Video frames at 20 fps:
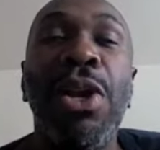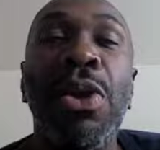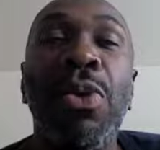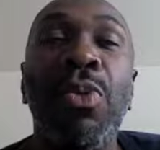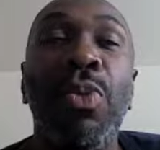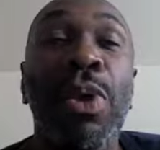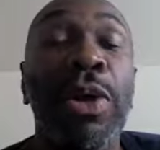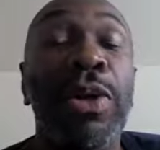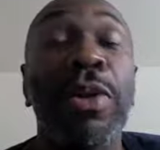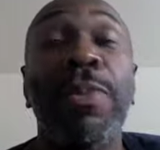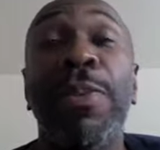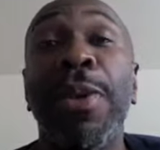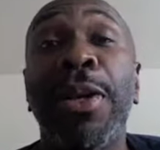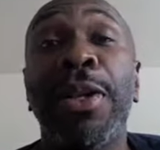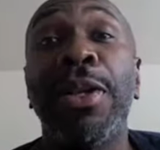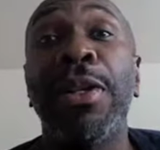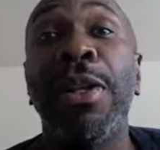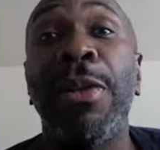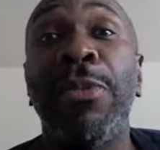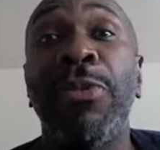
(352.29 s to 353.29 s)
whether you picked
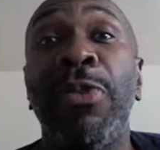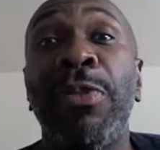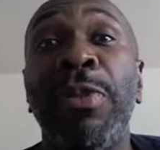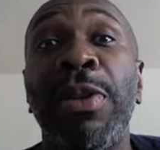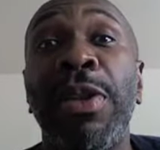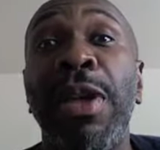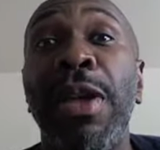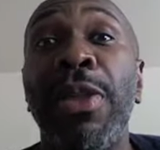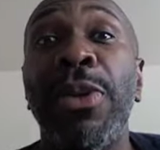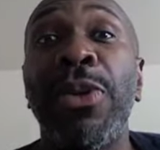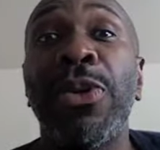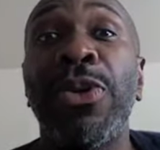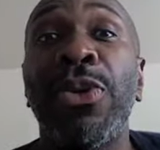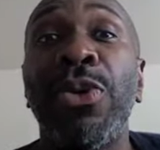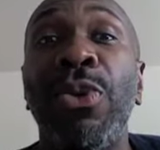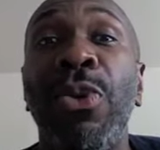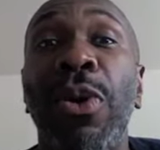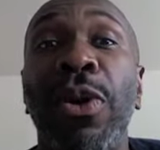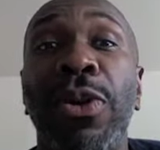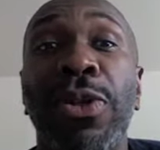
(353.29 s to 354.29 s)
it up from another
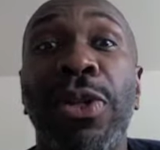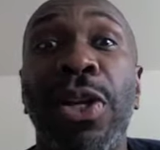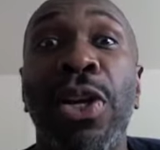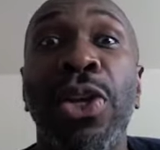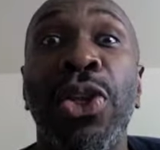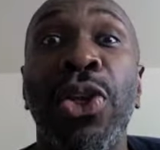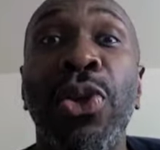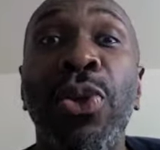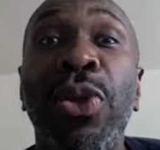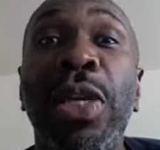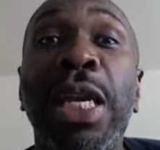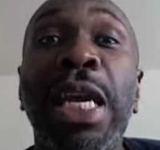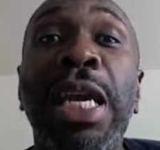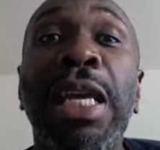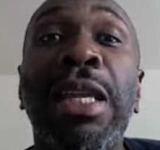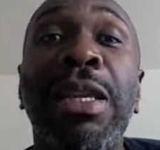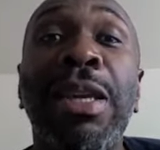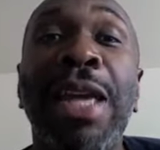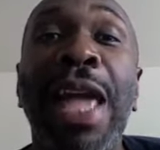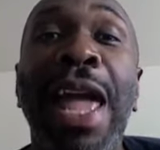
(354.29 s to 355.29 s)
source, you need
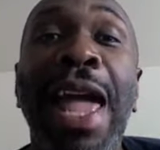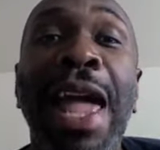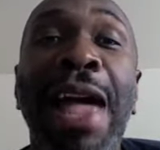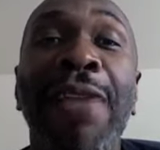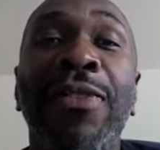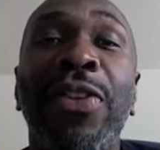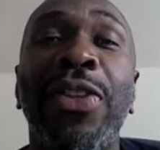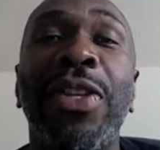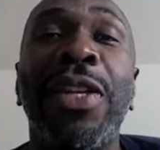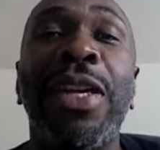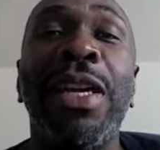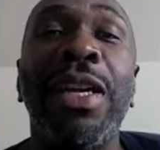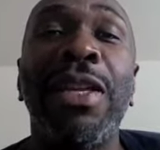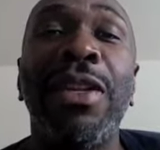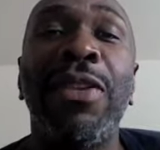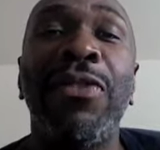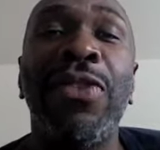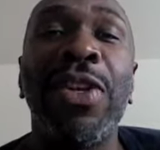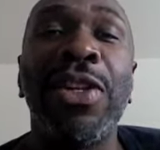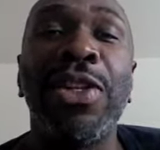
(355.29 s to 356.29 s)
to have at the end
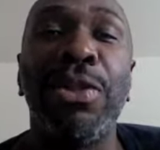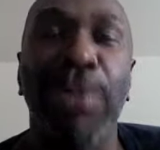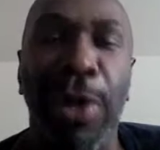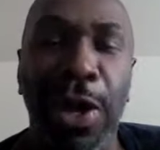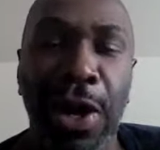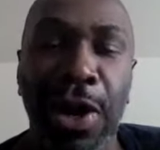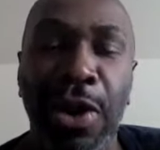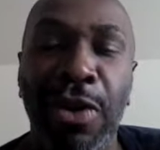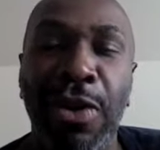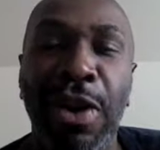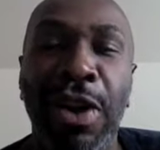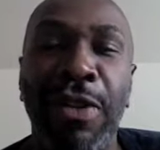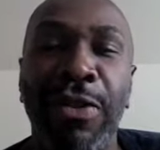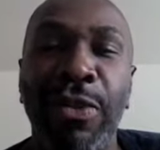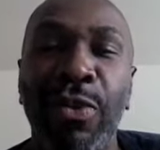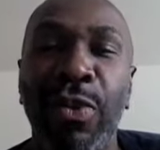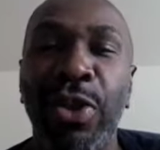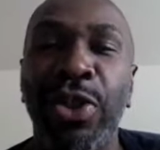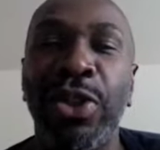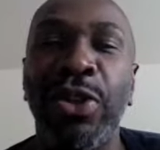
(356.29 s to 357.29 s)
of each paragraph
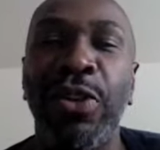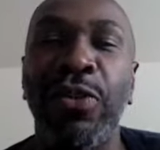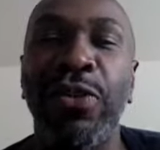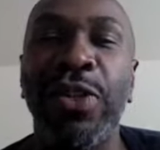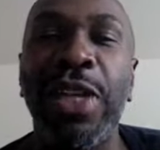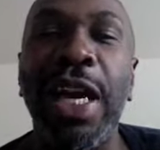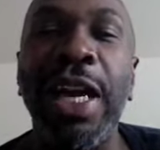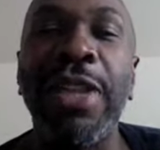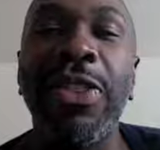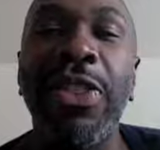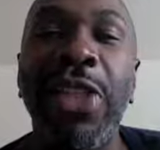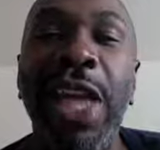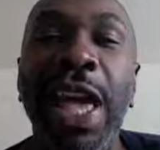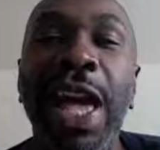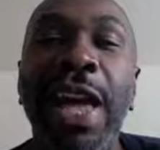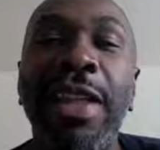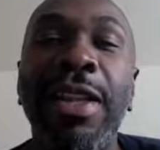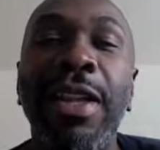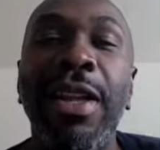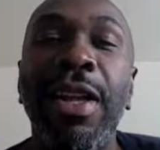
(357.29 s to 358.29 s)
in which you've done
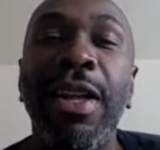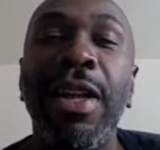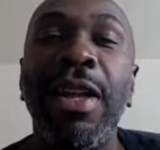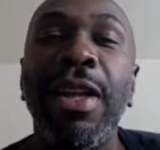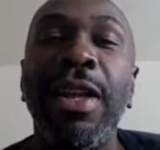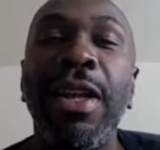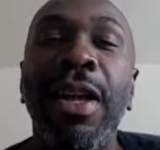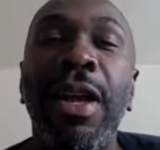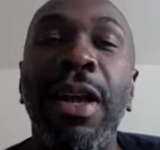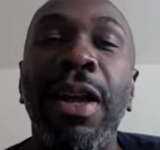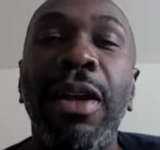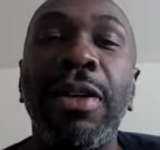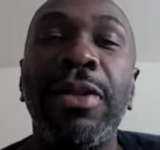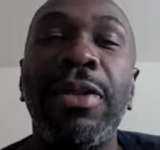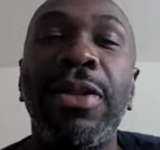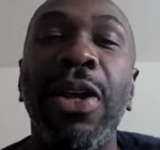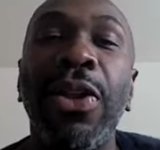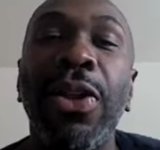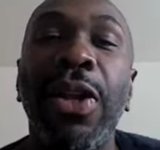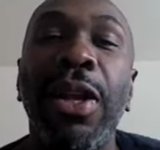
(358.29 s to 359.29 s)
that
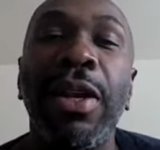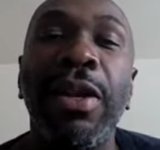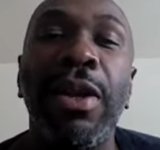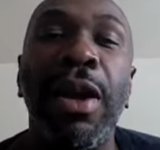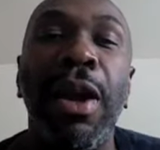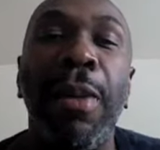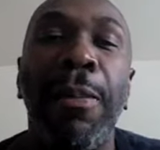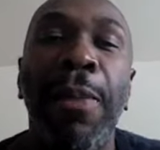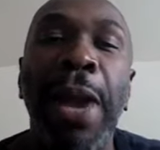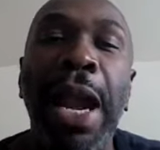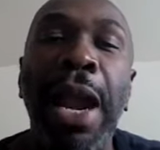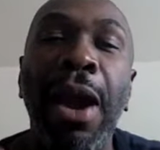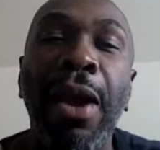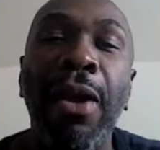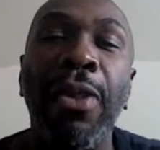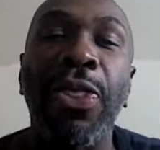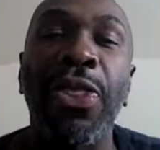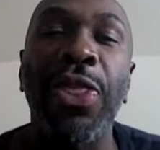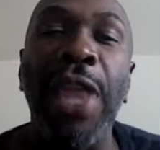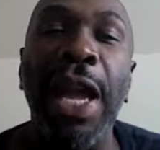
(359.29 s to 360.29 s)
a
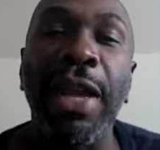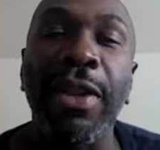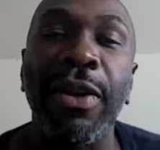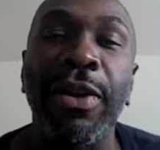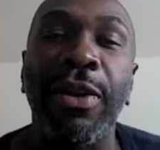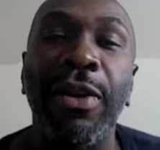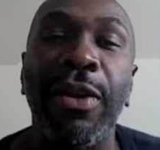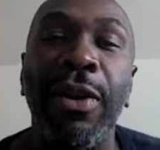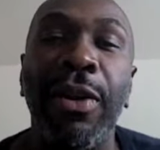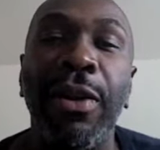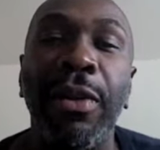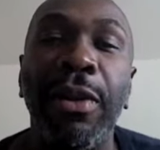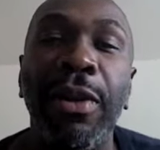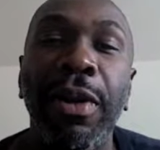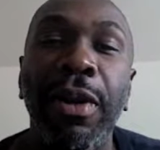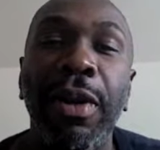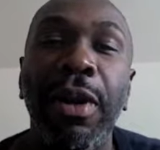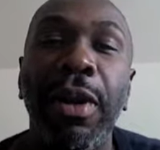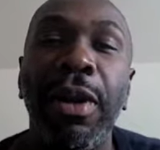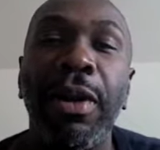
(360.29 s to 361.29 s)
parenthetical
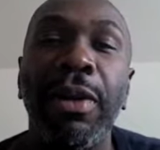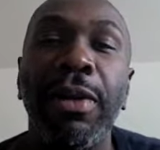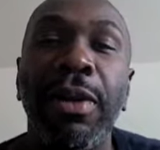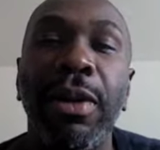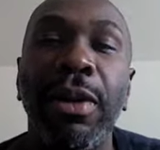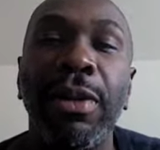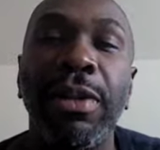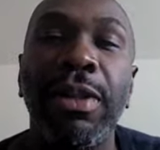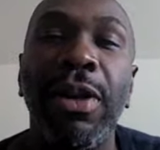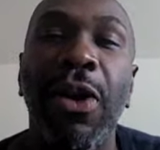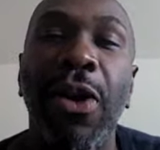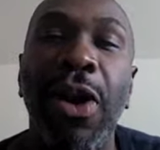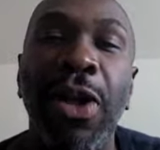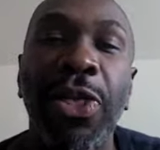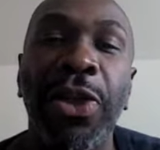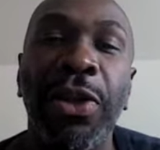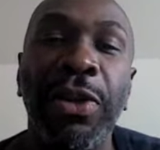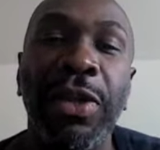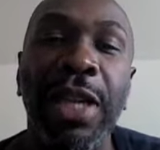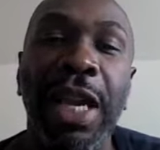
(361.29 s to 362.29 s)

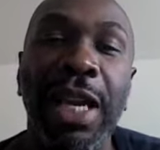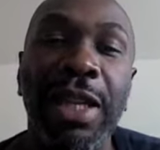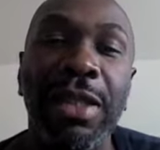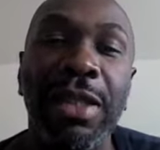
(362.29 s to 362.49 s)
author date